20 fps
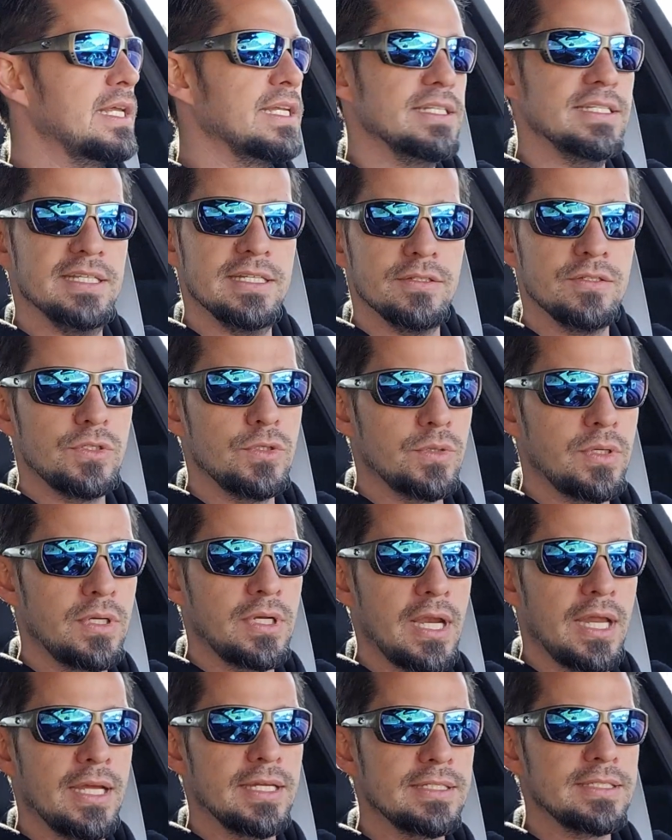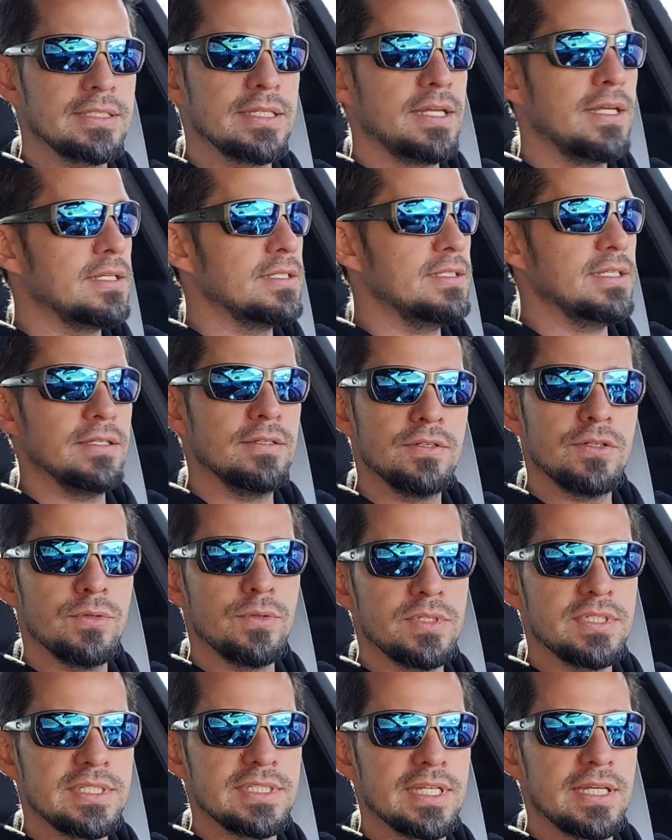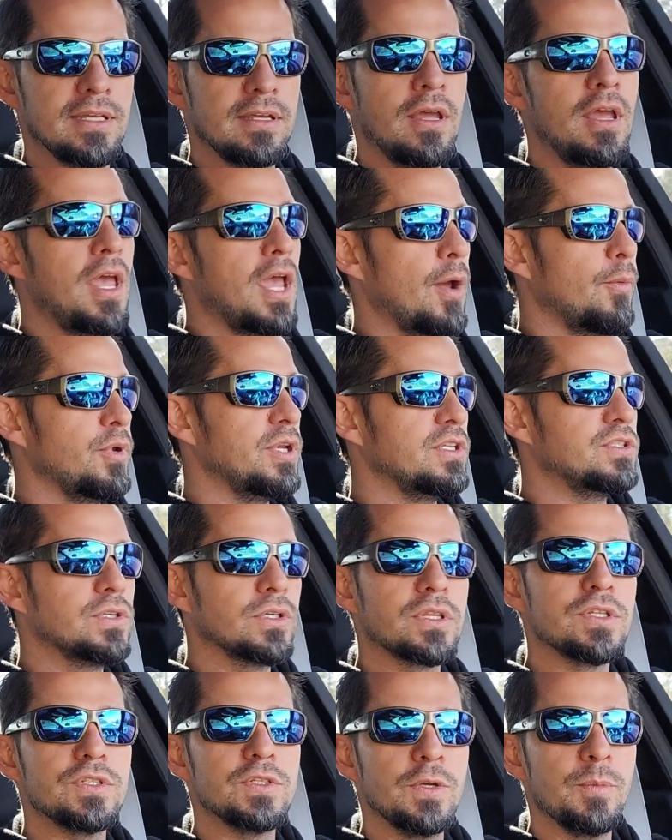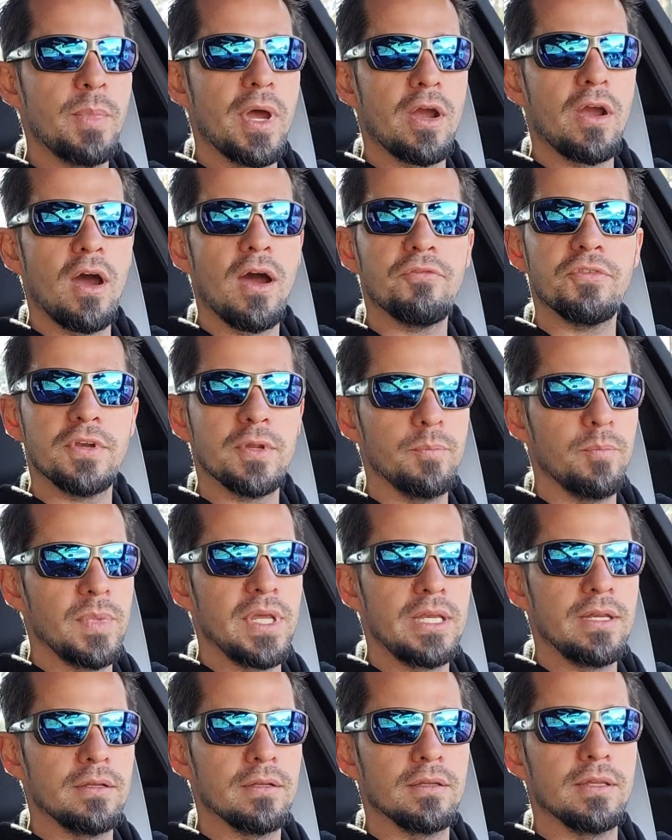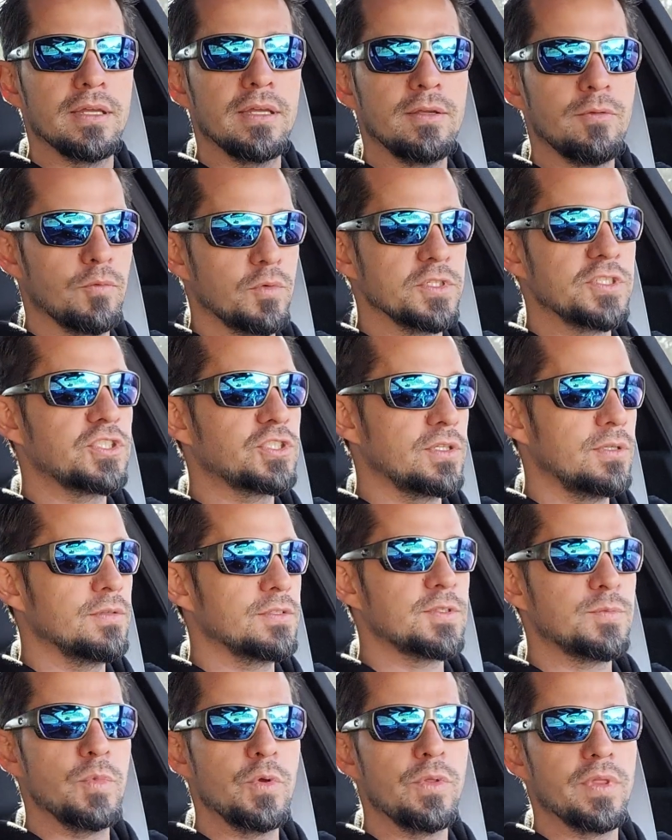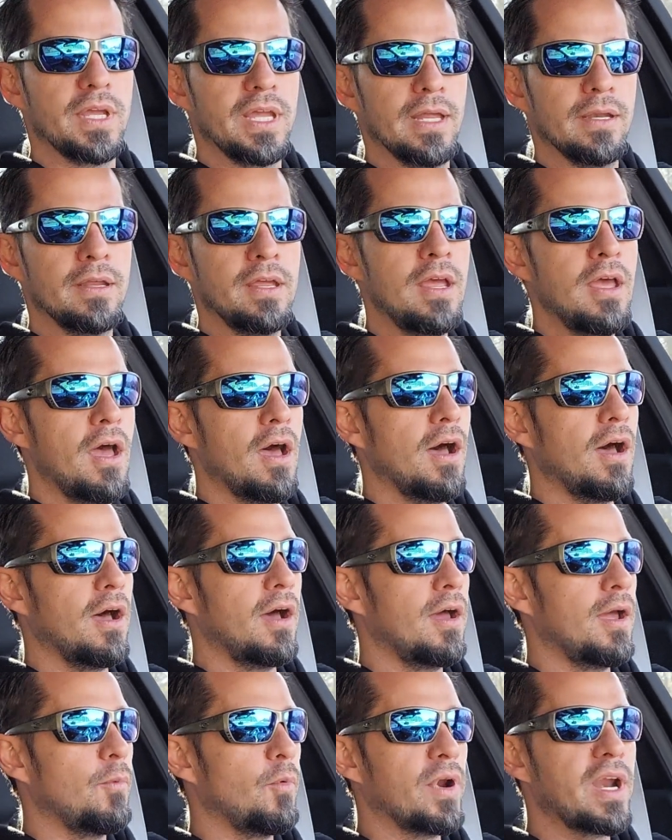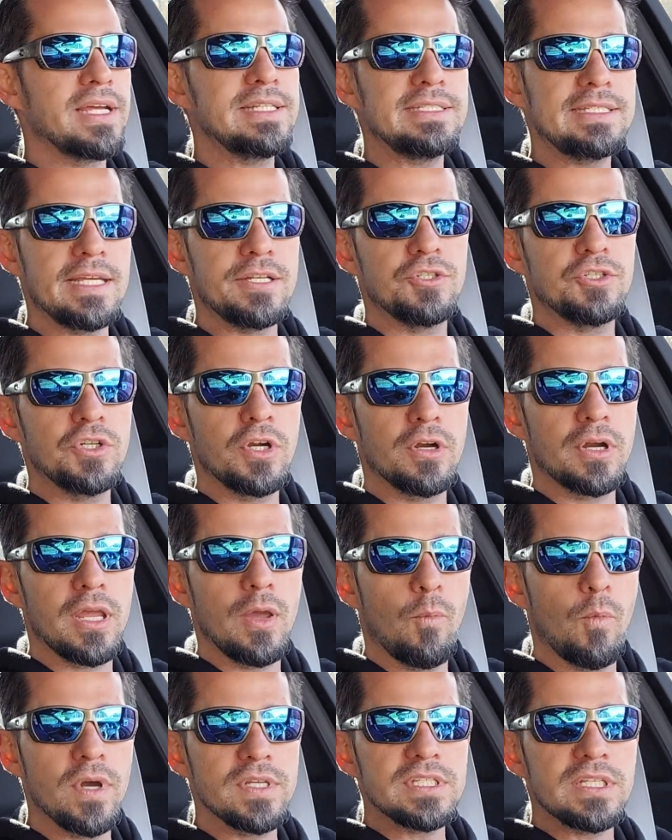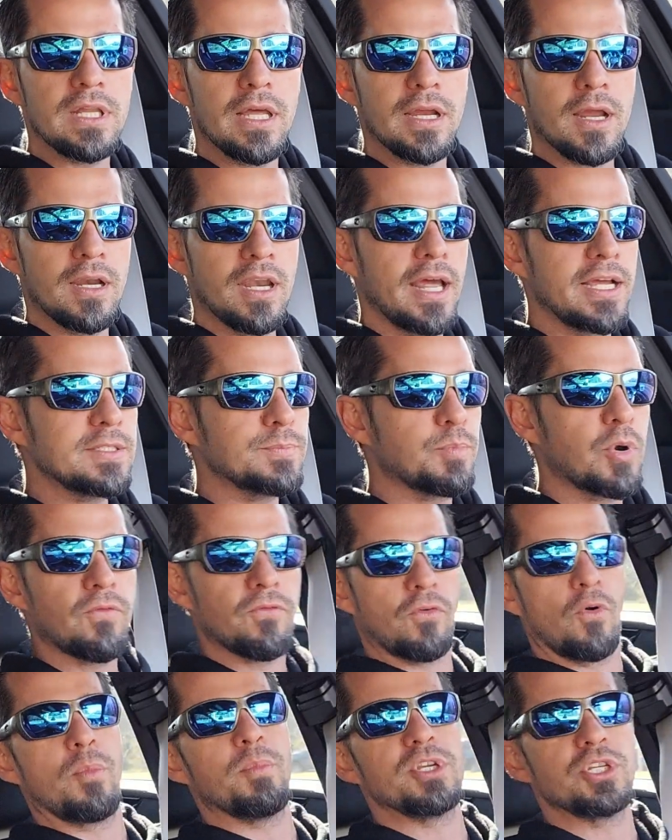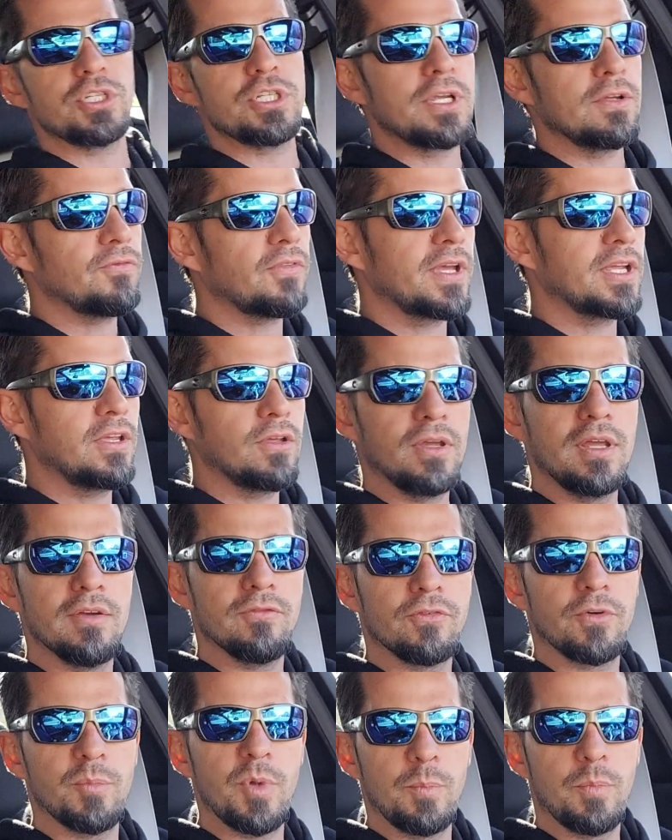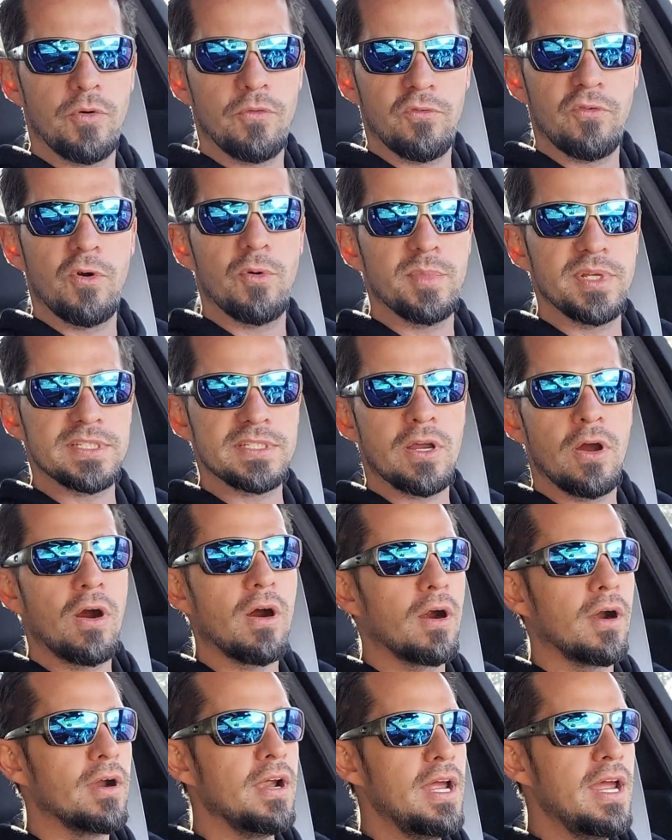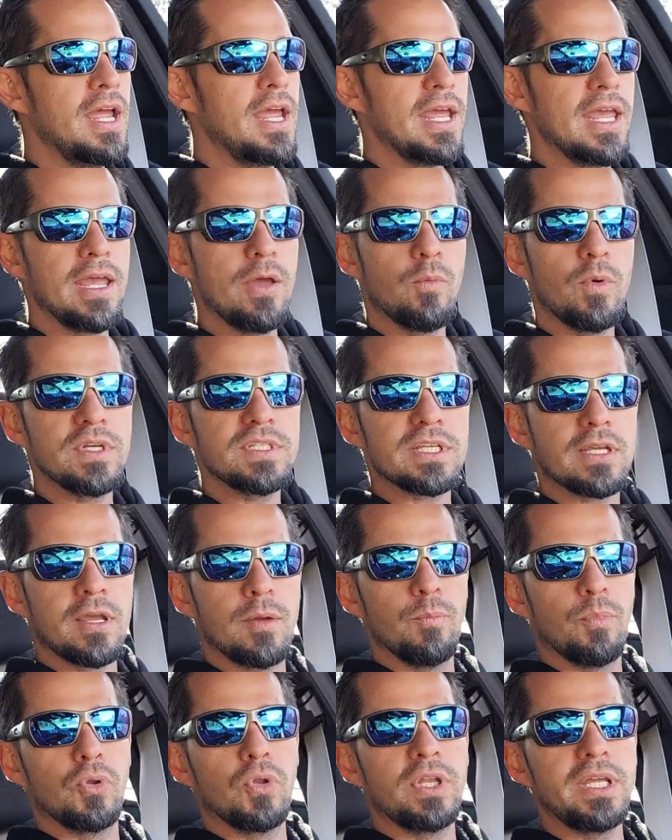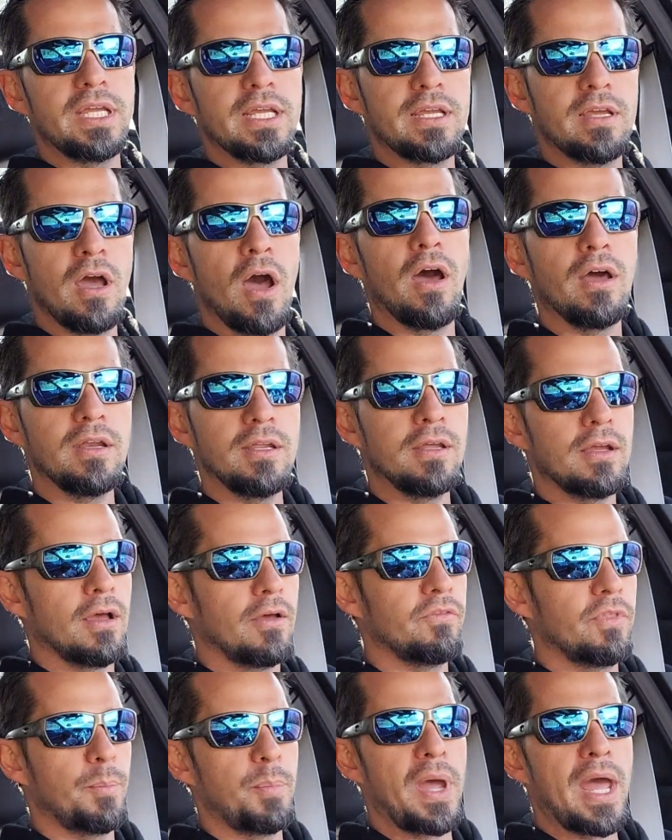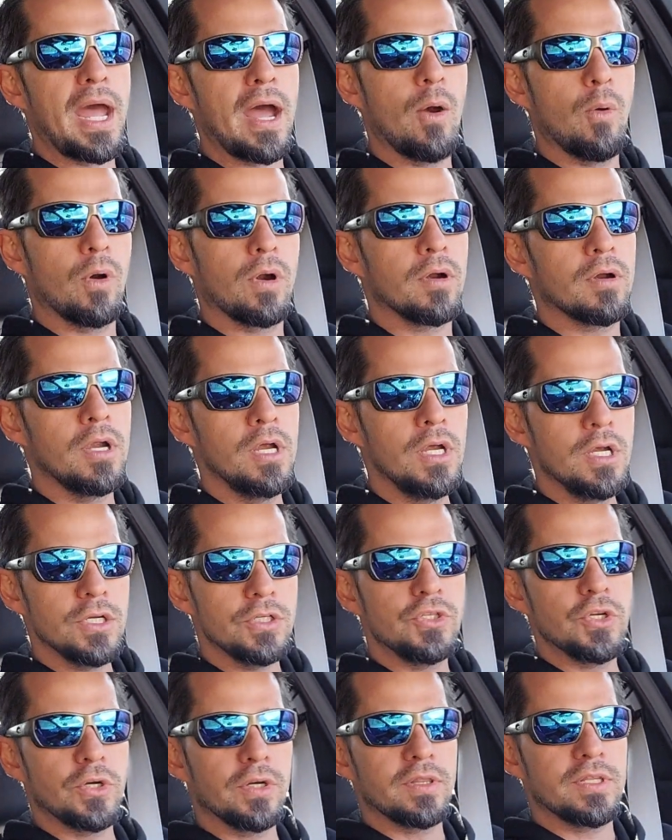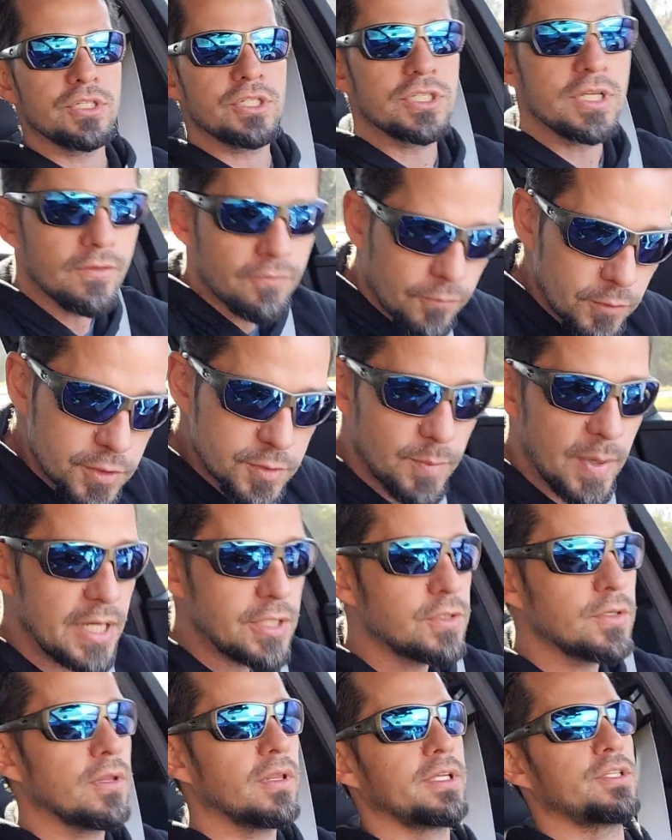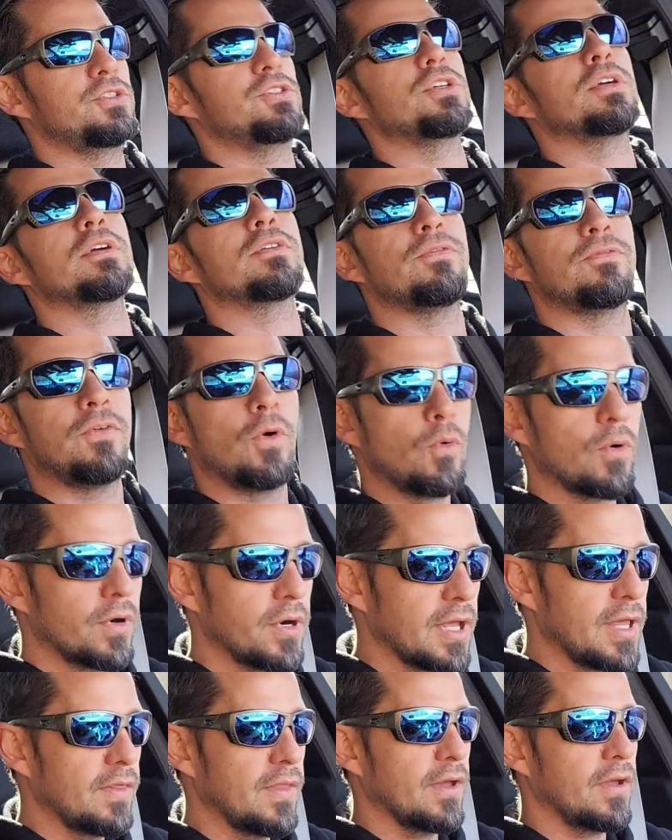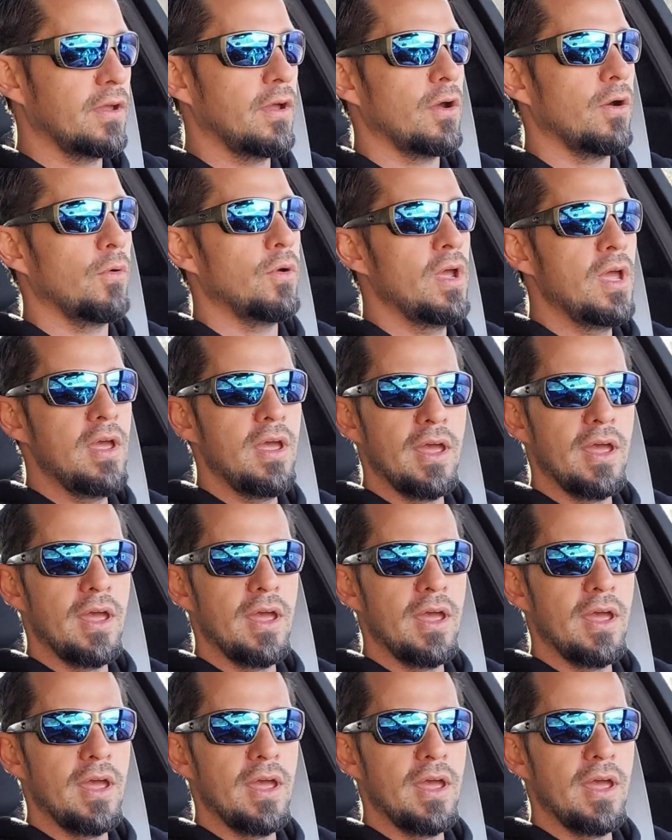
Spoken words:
Didn't do it in S, didn't do it in C, and when you took the tune back off, it immediately was smooth again. And when I say jerk, it wasn't like a nice performance shift like you get from a performance car. It was a complete cutting of the power during the shift, which makes you like jerk forward and then go.